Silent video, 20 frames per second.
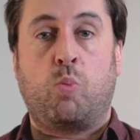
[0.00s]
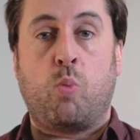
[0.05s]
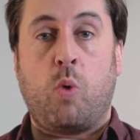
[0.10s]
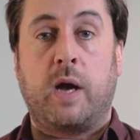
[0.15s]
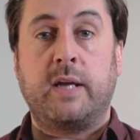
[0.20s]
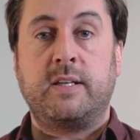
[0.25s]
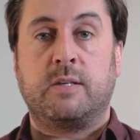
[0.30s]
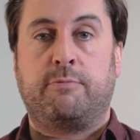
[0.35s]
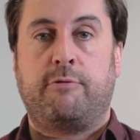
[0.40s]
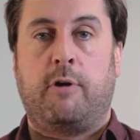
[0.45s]

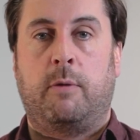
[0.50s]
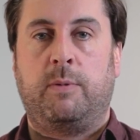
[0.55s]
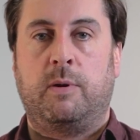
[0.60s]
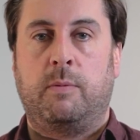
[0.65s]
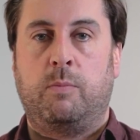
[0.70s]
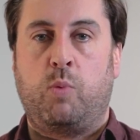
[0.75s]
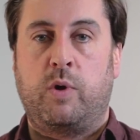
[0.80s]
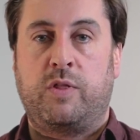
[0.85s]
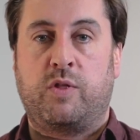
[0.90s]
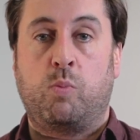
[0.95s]
wider
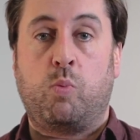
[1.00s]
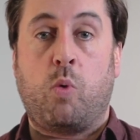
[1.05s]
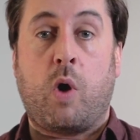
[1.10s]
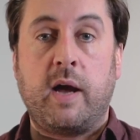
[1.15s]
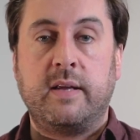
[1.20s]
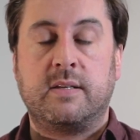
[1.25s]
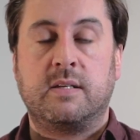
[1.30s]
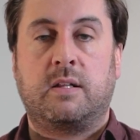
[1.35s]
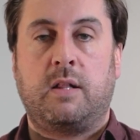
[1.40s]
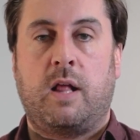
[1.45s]
problem, with the
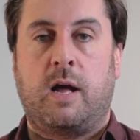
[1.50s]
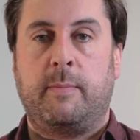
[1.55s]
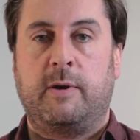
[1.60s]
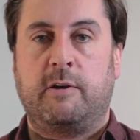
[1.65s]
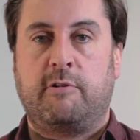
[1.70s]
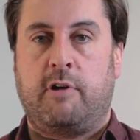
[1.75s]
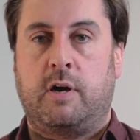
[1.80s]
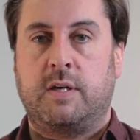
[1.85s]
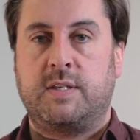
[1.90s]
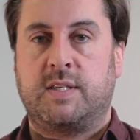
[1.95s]
wider
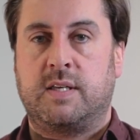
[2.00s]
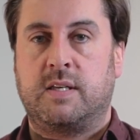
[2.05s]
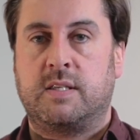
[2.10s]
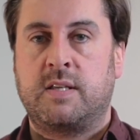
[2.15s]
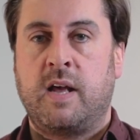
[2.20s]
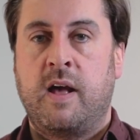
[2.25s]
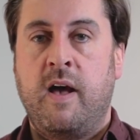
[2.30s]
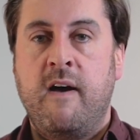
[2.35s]
climate crisis.